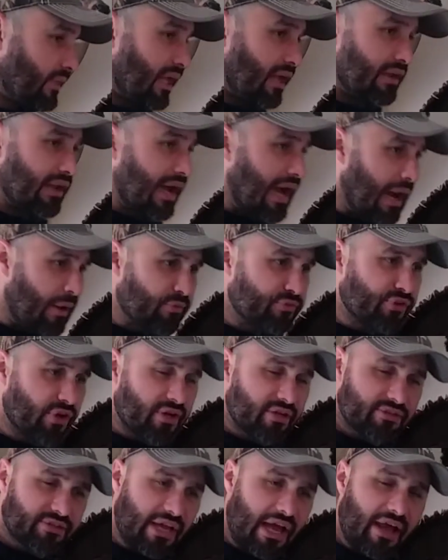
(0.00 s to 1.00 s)
Now, I was on
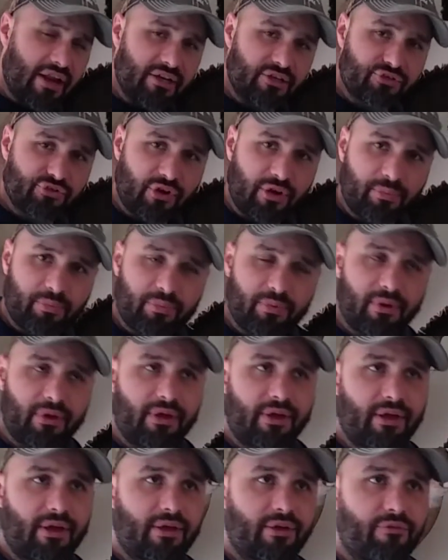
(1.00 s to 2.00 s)
a scouting trip
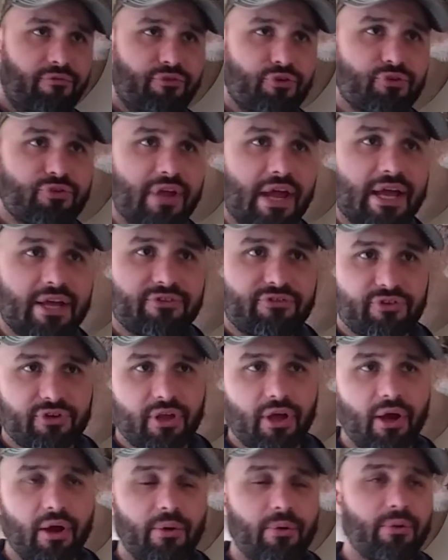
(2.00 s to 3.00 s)
a few days
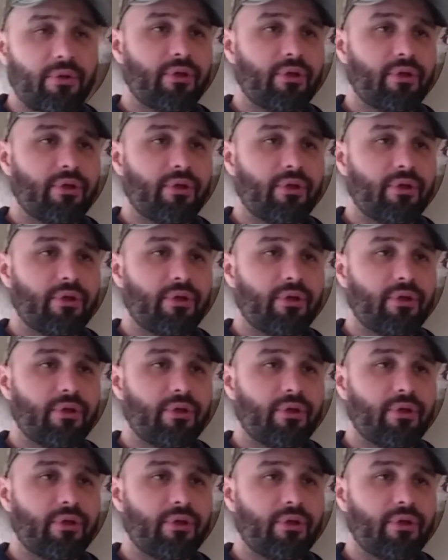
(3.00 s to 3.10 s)
ago,